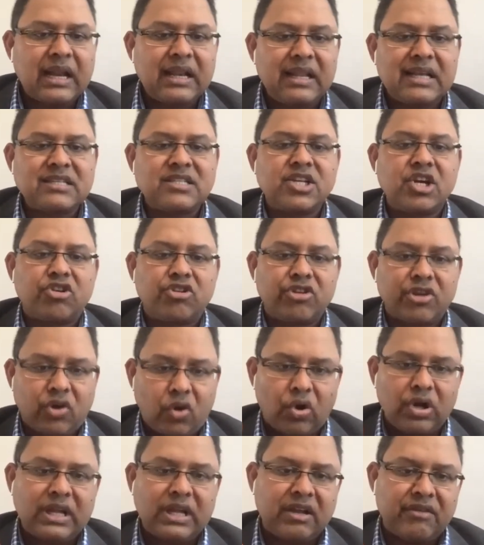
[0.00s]
Unless you're
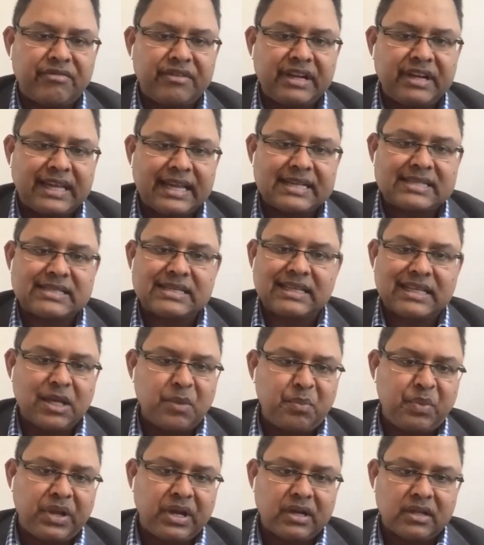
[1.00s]
recording every case
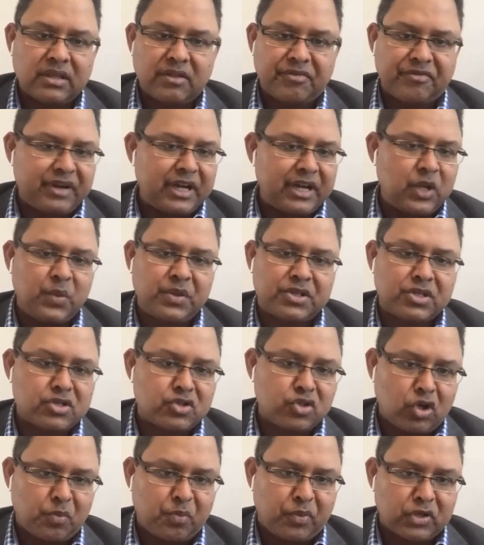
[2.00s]
and keeping in the file,
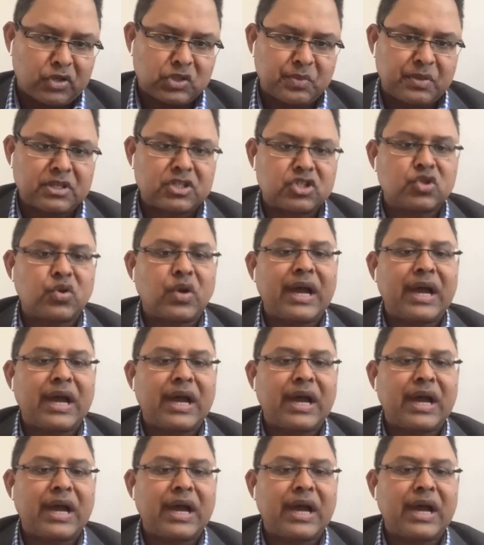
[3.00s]
which is not possible.